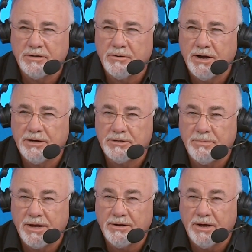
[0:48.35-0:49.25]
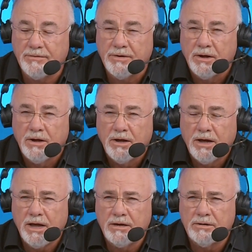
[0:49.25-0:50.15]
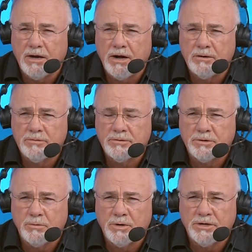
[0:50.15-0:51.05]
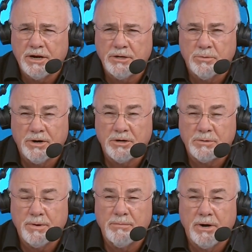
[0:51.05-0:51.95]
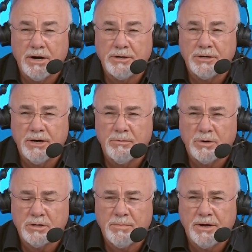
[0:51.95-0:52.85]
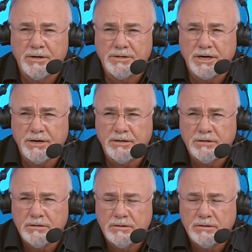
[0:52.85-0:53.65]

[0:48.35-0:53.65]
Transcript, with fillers: and Dragons man cave, and uh, so what? And he's wanting to spend money she doesn't want to spend. Is that it?